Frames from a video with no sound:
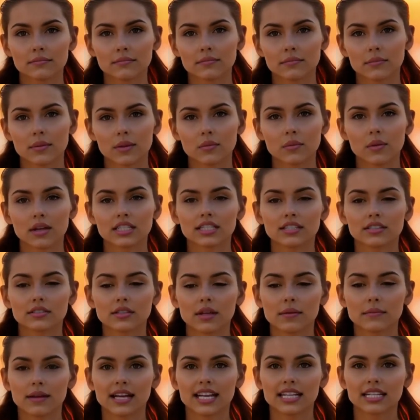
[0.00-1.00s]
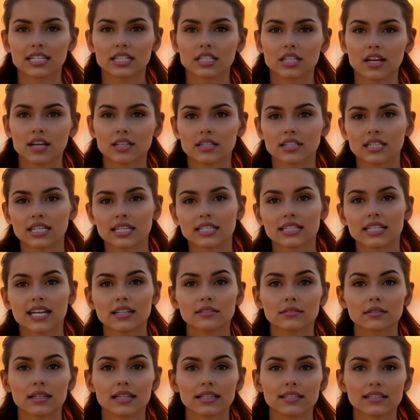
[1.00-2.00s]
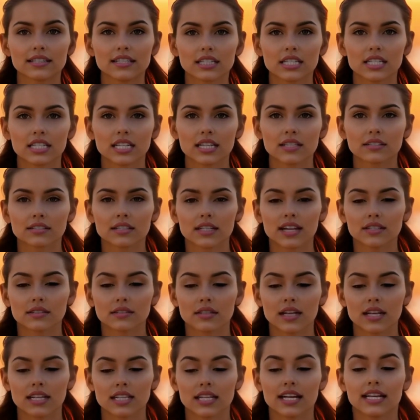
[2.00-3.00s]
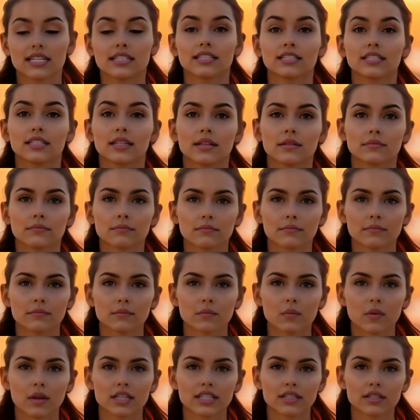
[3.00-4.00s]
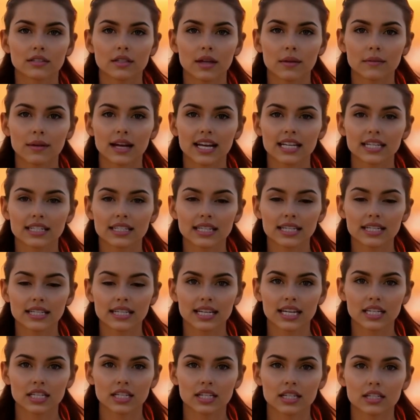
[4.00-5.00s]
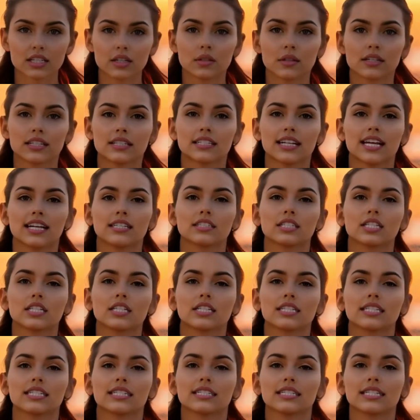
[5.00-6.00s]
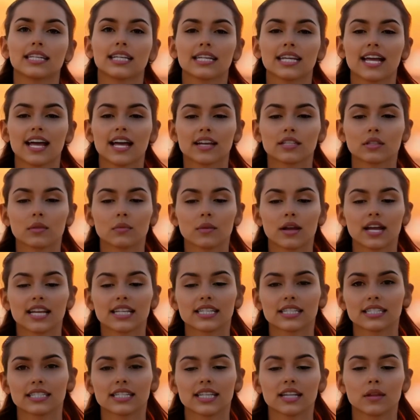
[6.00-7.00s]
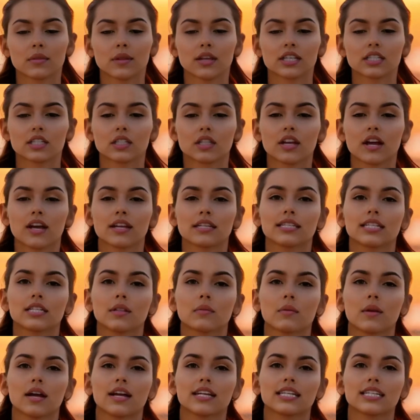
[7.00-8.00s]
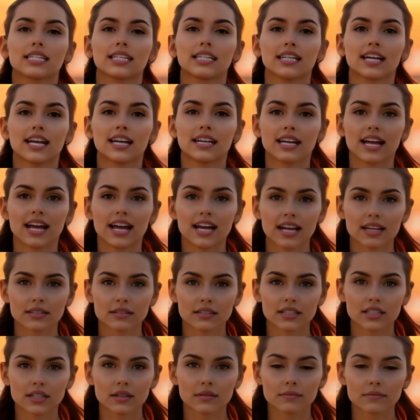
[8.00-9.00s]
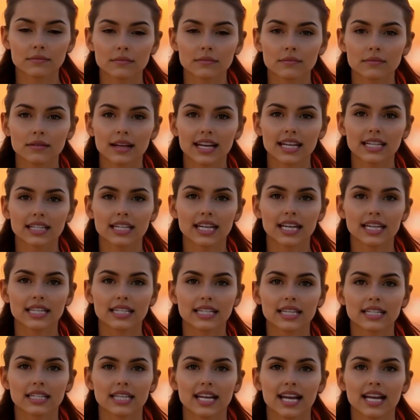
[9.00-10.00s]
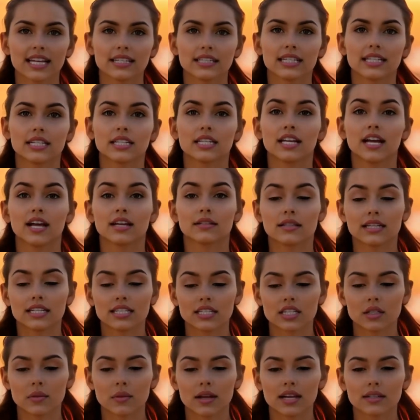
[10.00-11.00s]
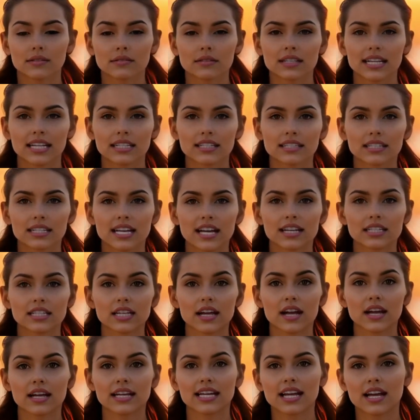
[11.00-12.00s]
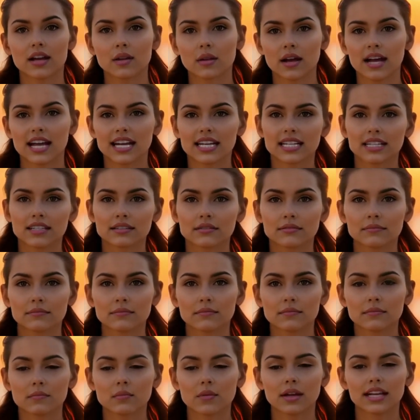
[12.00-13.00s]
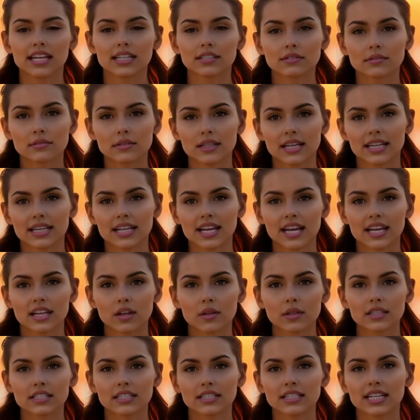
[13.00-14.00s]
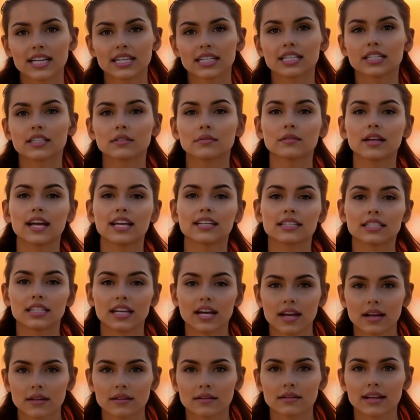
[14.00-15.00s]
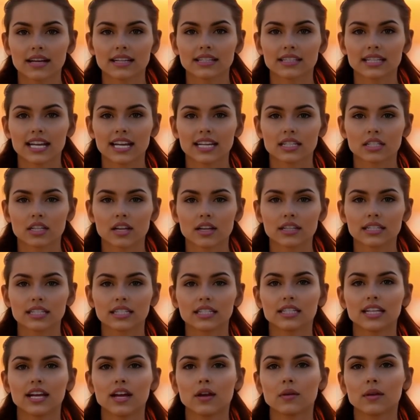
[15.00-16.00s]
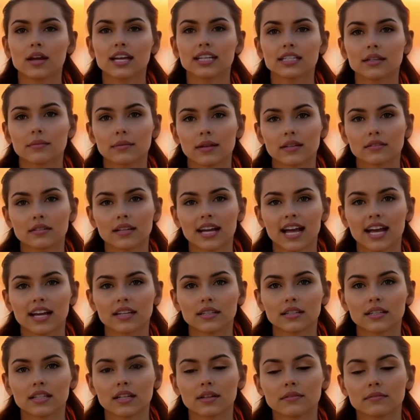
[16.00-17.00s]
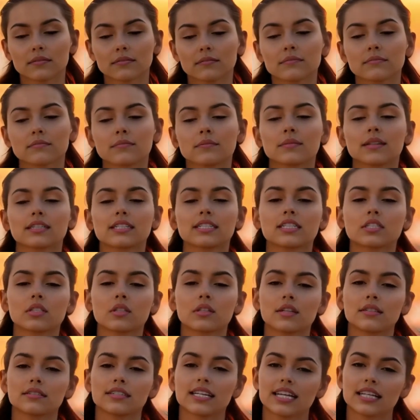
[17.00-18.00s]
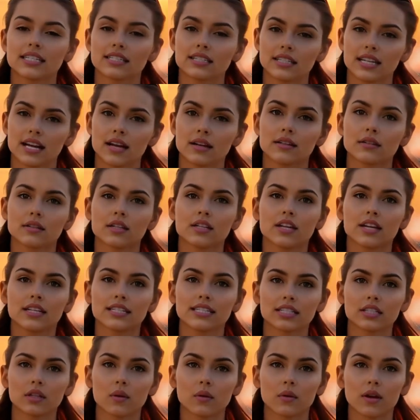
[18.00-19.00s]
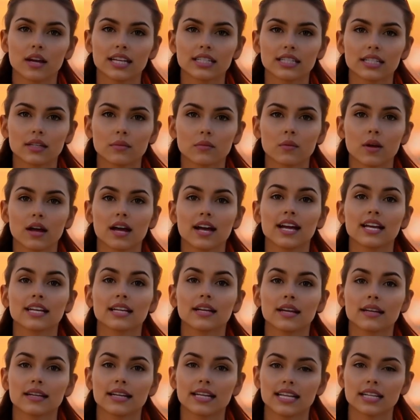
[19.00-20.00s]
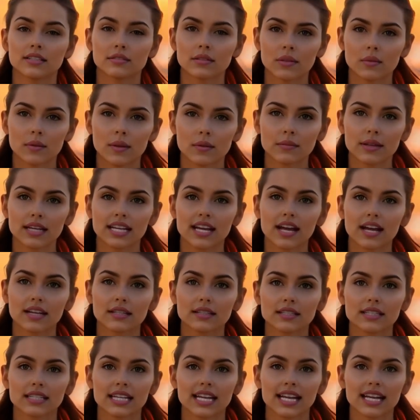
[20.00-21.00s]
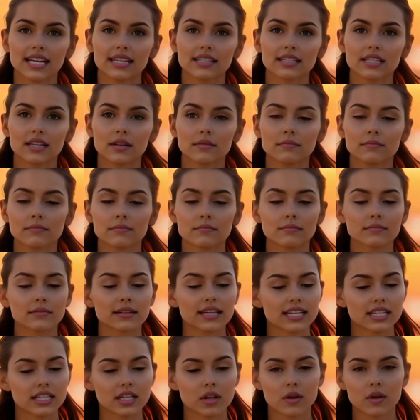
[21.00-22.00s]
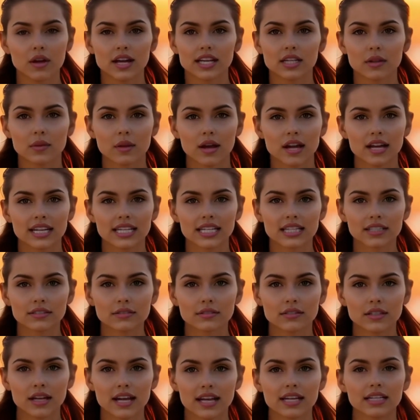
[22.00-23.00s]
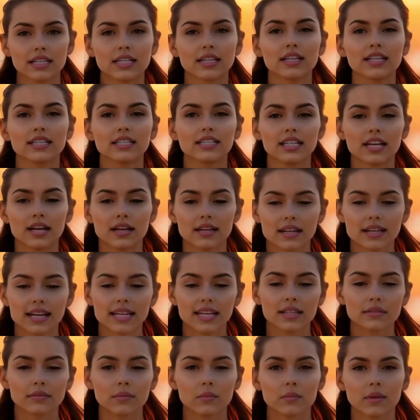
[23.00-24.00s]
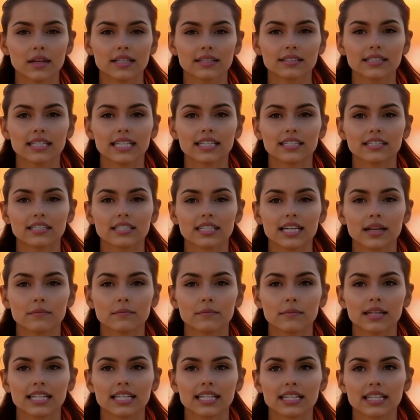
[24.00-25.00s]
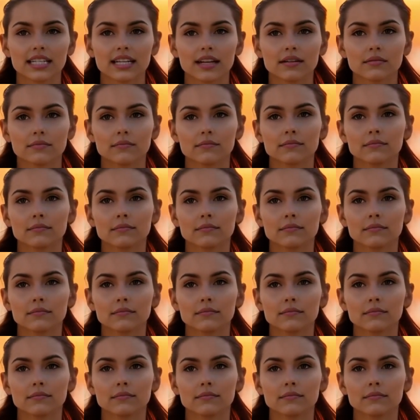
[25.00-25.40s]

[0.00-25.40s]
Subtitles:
But what if we made a conscious effort to shift our focus? What if we made a decision to intentionally seek out the ways in which God is working in our lives? It's easy to get discouraged when things aren't going our way. We can feel like we're stuck in a rut, and that God is nowhere to be found. But the truth is, God is always at work, even when we can't see it. He's always working for our good, even when things seem bleak.